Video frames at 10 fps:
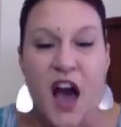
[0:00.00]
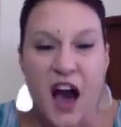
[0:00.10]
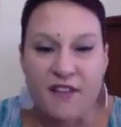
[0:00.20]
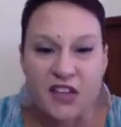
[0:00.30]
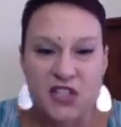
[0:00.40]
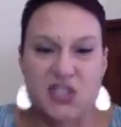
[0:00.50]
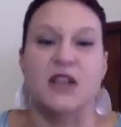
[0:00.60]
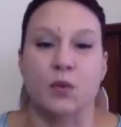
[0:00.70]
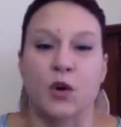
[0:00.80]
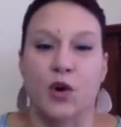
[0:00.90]
of the
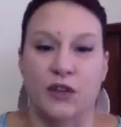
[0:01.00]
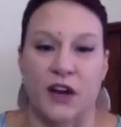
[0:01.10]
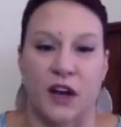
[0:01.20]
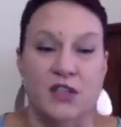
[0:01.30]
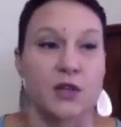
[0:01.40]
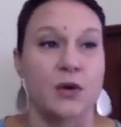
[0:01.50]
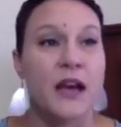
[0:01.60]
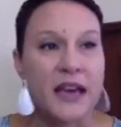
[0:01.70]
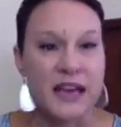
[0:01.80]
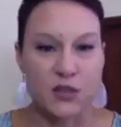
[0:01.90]
shit we're holding on to.
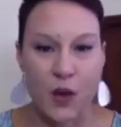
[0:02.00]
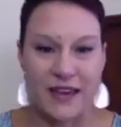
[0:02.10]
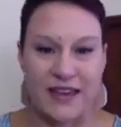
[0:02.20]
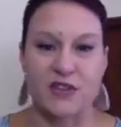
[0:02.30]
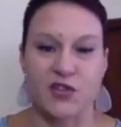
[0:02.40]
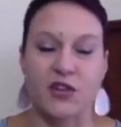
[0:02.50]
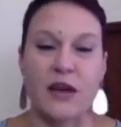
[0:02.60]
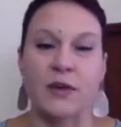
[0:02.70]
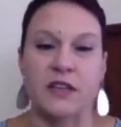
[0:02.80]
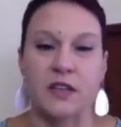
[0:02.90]
It's why yesterday
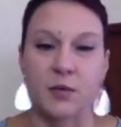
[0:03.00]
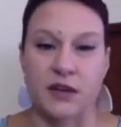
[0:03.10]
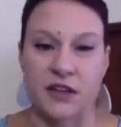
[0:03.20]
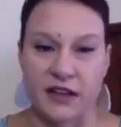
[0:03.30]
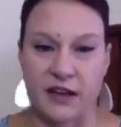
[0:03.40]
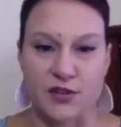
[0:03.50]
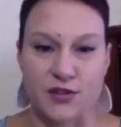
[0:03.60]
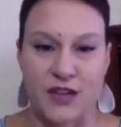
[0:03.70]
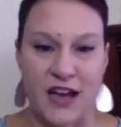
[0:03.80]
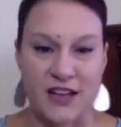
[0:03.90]
we did the breathing
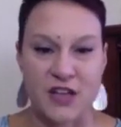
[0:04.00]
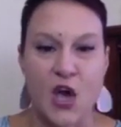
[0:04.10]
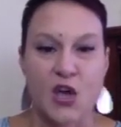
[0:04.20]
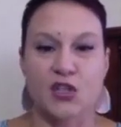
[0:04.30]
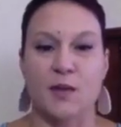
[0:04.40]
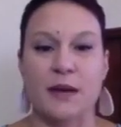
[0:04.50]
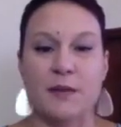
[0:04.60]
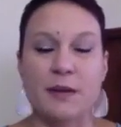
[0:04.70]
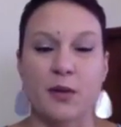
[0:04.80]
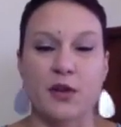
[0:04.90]
exercise. So many
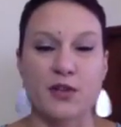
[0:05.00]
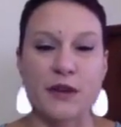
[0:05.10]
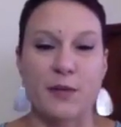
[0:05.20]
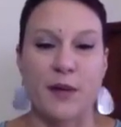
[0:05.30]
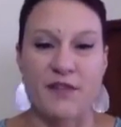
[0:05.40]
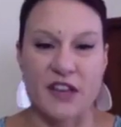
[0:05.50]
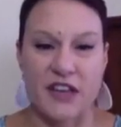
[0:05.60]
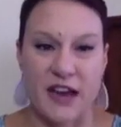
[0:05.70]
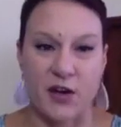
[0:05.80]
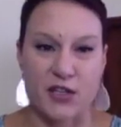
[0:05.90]
people are doing above the
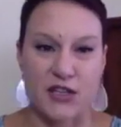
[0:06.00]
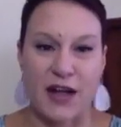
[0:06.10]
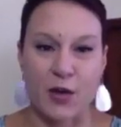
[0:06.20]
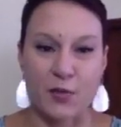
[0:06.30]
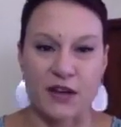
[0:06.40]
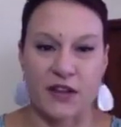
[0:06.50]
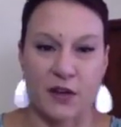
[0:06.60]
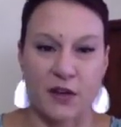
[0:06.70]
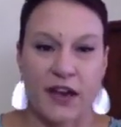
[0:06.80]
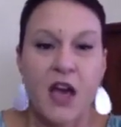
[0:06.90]
neck or shallow breathing.
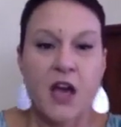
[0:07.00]
They're like,